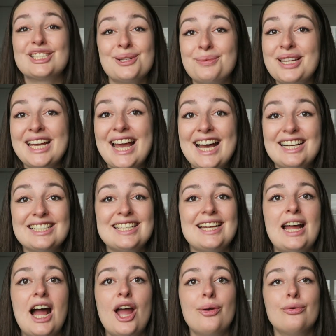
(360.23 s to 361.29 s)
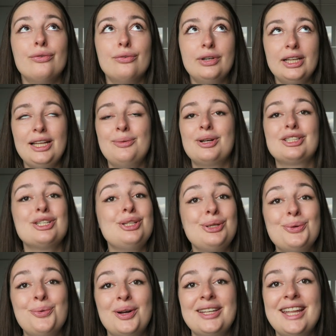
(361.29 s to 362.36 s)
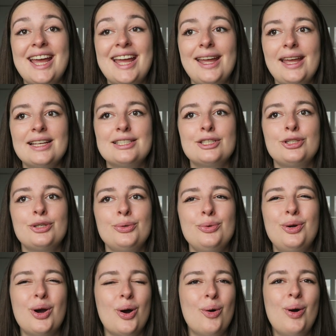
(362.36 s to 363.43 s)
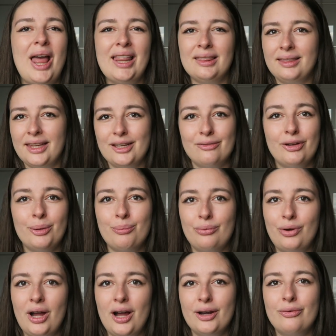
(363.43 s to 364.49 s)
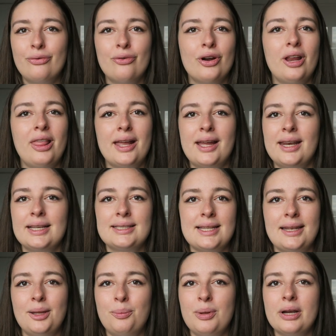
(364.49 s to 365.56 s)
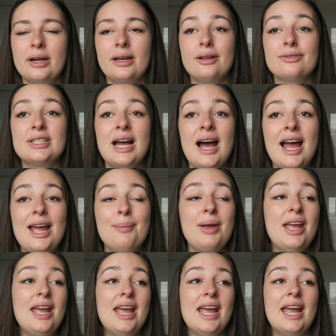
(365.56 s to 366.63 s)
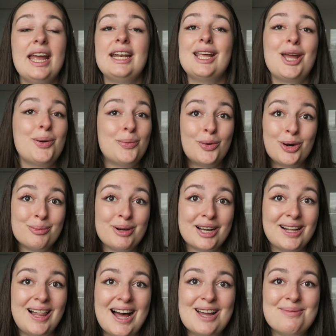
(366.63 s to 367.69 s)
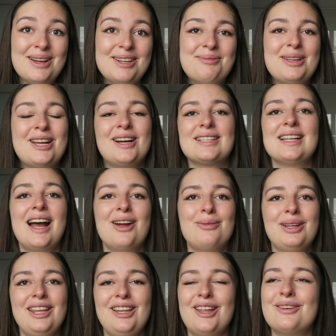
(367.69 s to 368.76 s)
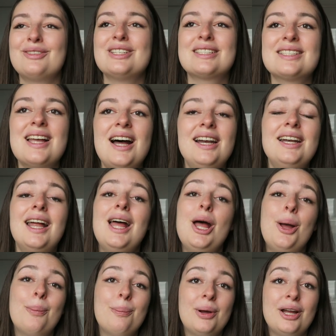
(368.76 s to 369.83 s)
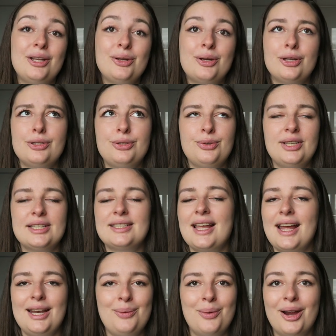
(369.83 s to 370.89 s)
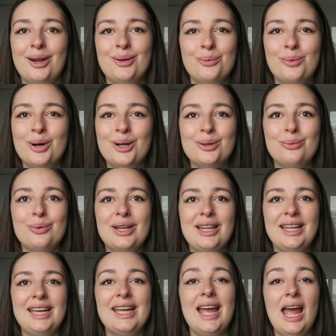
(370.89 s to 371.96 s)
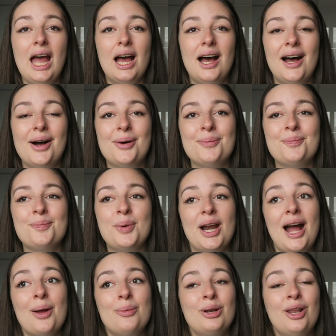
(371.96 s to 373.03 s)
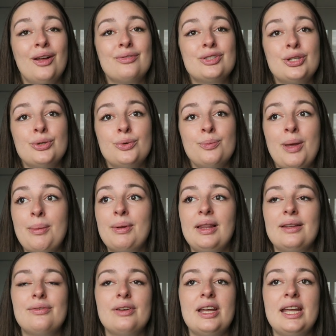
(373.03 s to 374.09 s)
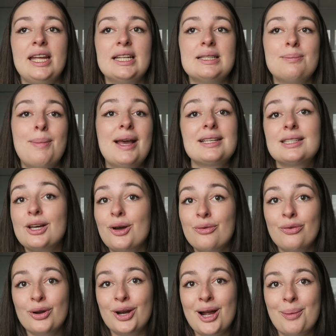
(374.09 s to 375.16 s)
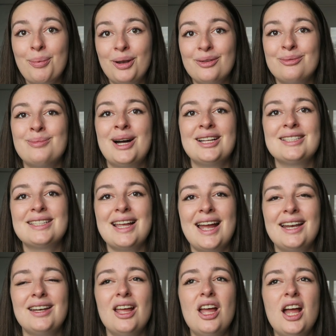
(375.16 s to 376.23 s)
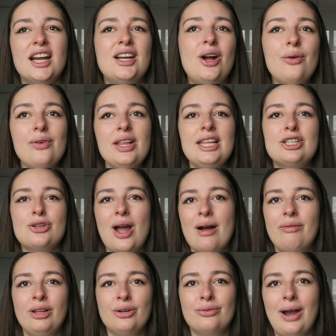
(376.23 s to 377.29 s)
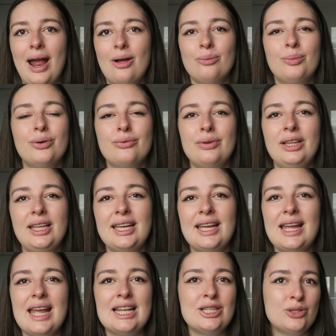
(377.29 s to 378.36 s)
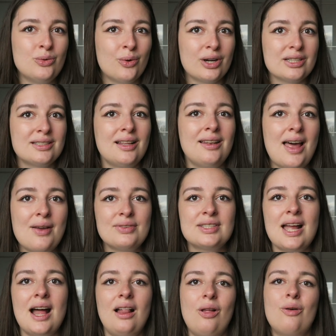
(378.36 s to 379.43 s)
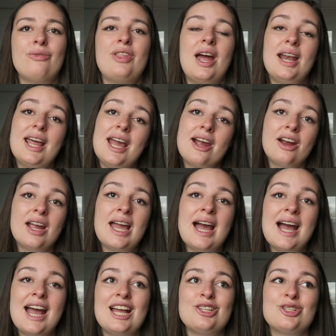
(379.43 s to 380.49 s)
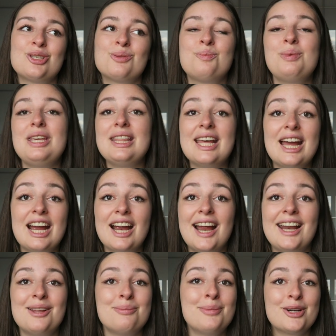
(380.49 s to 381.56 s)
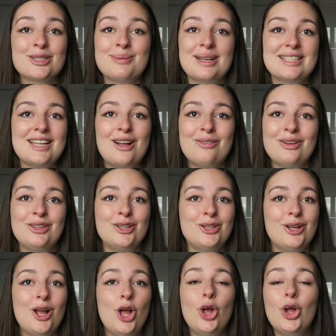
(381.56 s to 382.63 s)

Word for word: Something else that I really want to do one day is to go and live abroad for like an extended period of time in a warmer climate because I really love the sun, but you can do this anywhere in the world really. Um, but I would love to maybe live in Mexico for a couple of months and not really travel around, but really endorse the lifestyle of that area and just be there and immerse myself in the